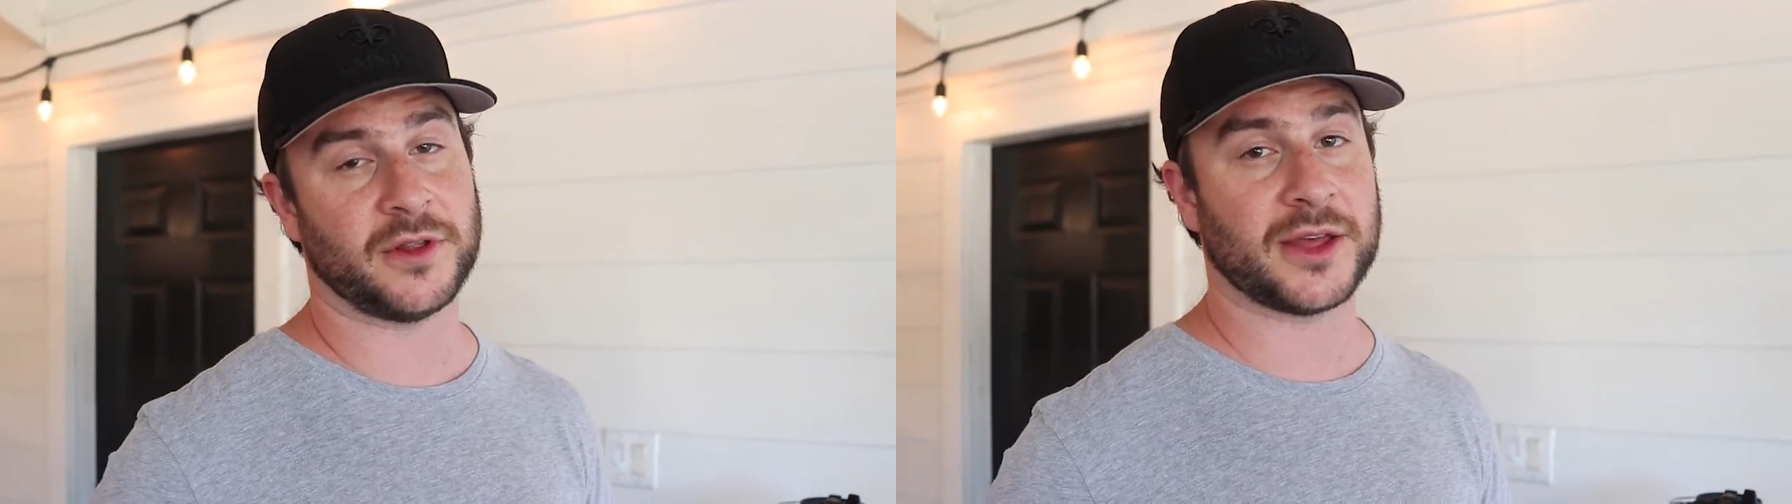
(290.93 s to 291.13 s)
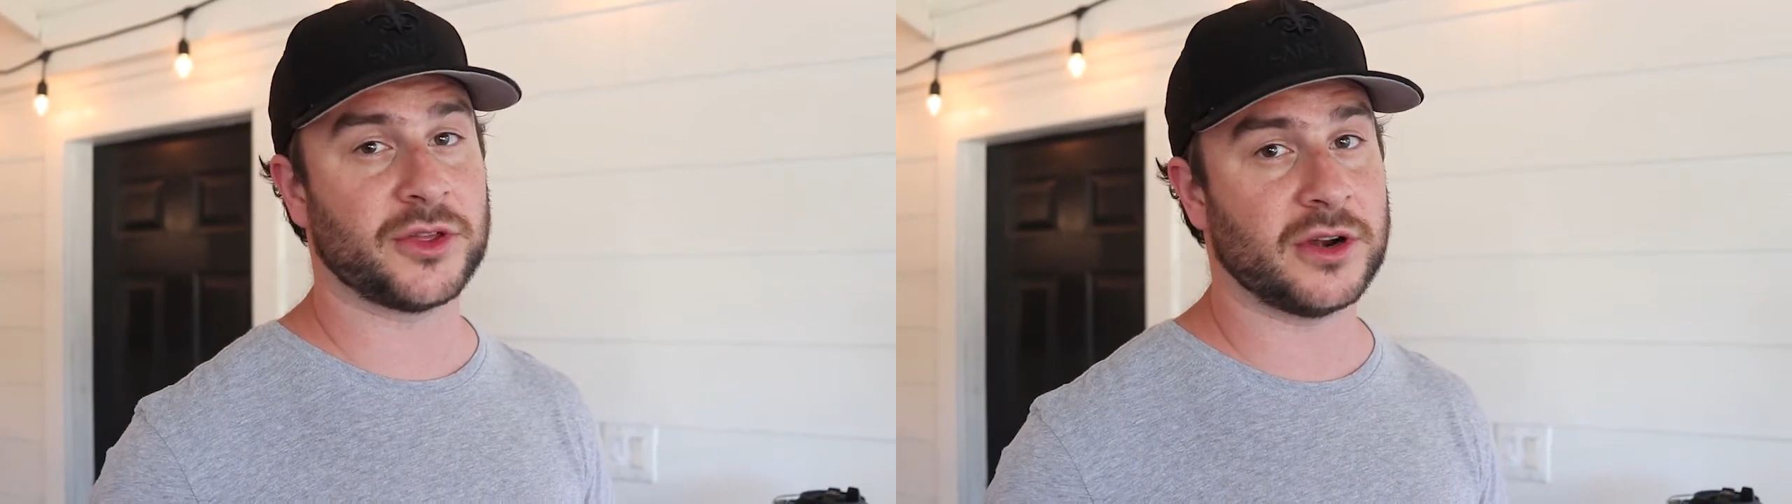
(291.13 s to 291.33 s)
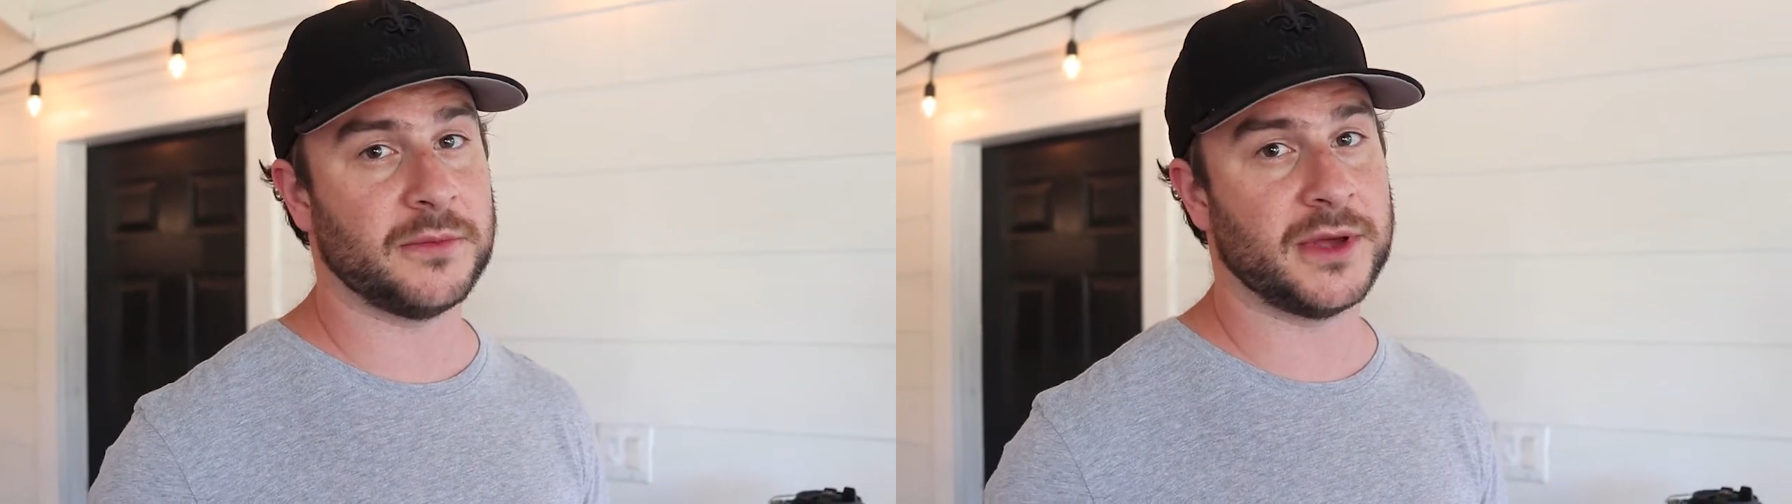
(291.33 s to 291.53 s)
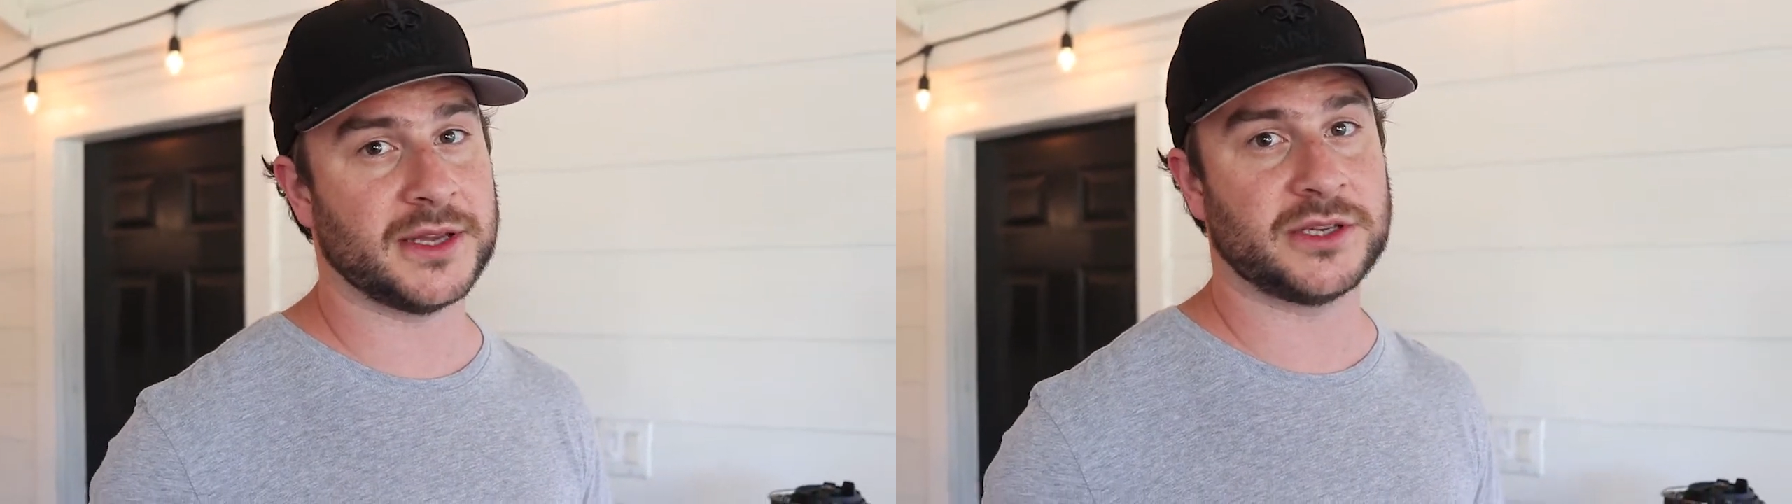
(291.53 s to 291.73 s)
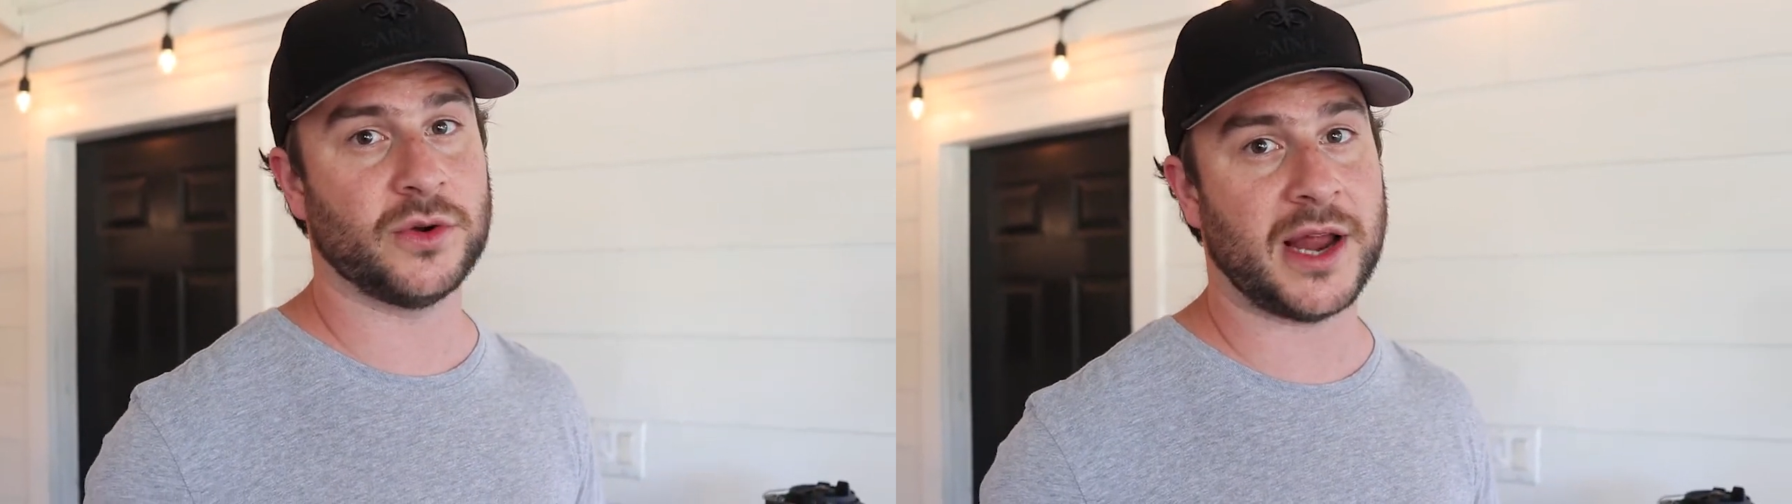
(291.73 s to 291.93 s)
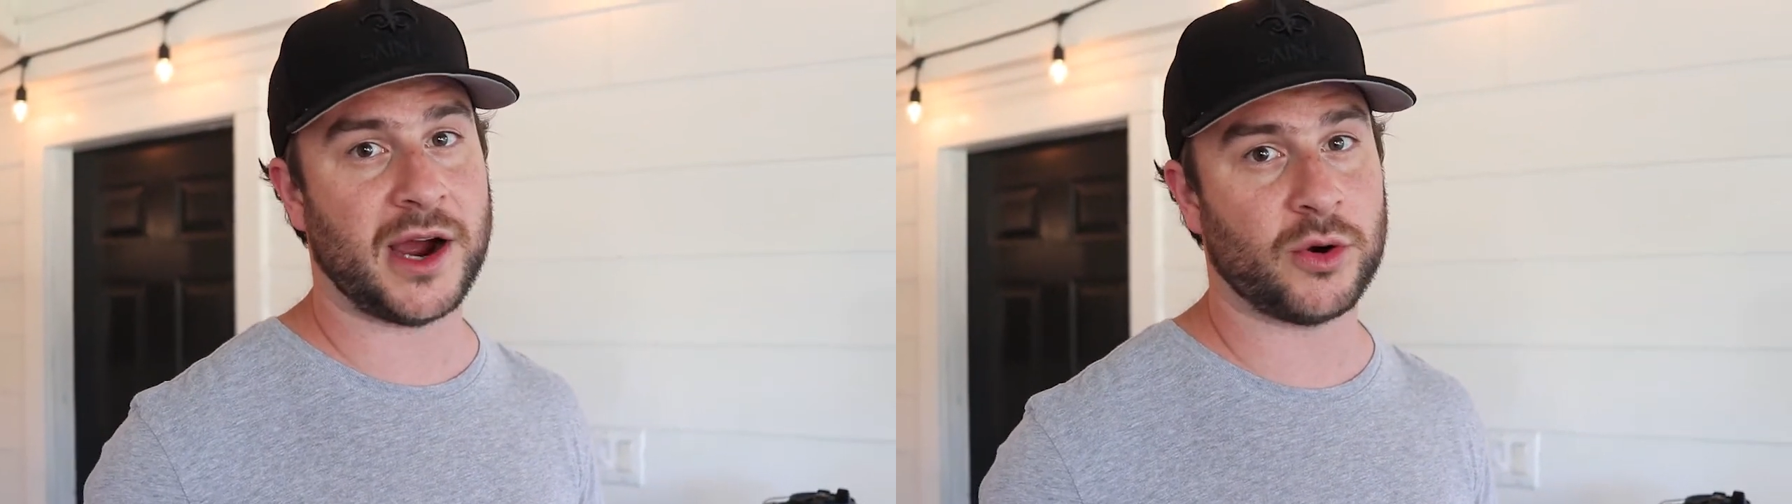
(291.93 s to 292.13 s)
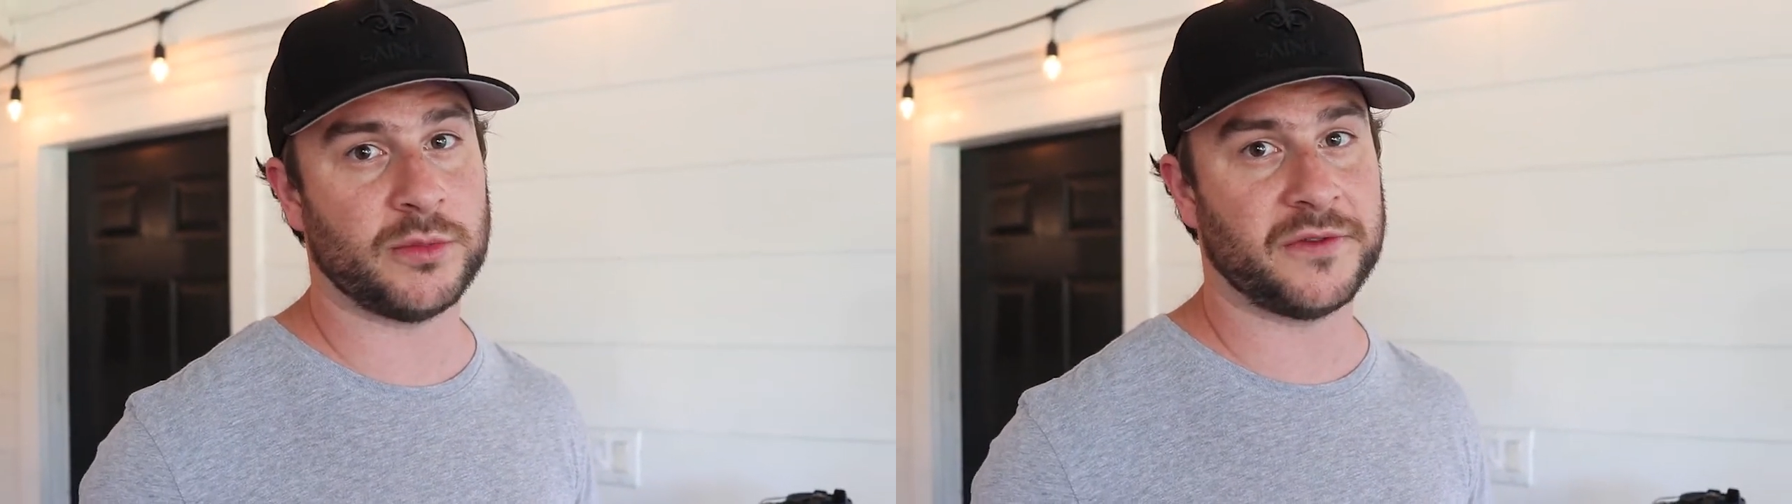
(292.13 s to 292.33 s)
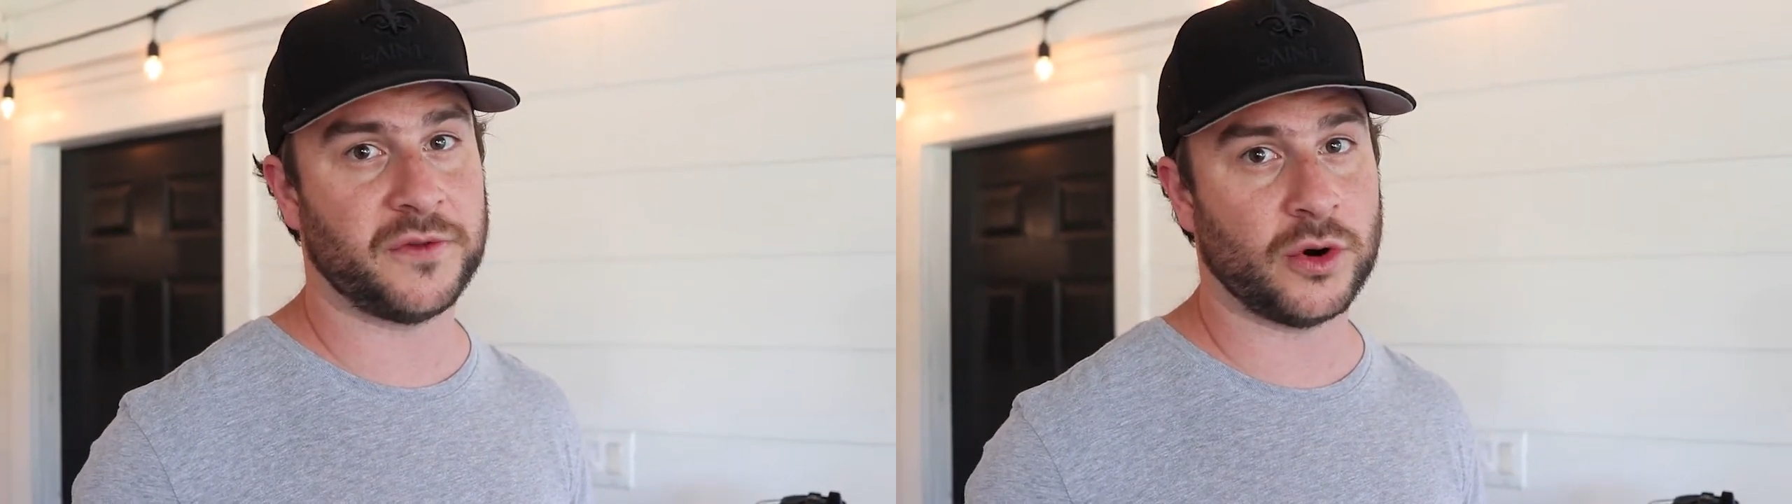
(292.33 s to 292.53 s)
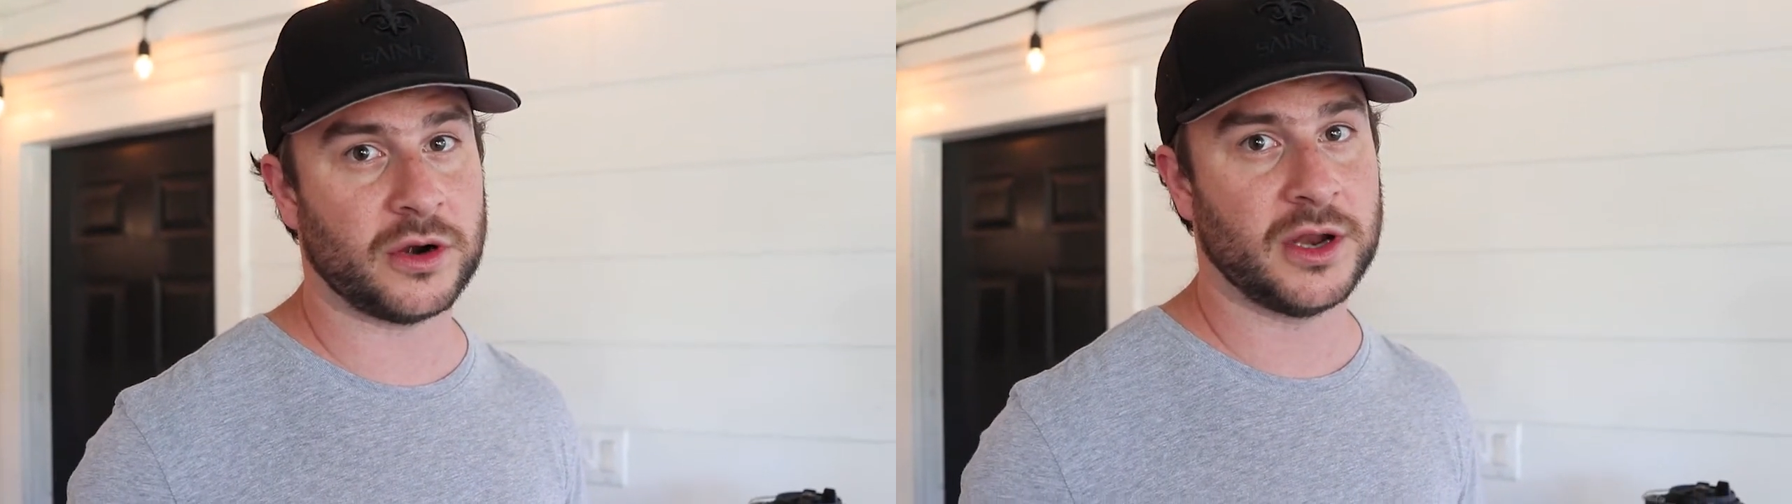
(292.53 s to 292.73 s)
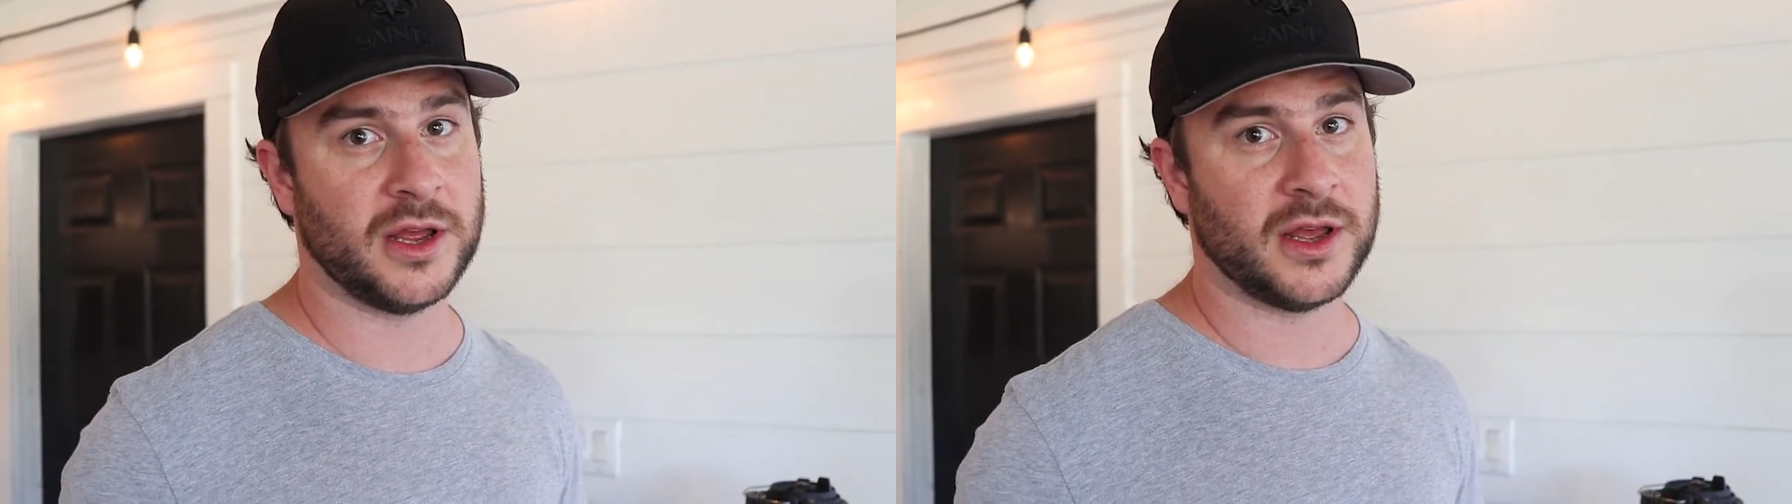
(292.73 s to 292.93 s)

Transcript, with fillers: like 30 minutes to an hour before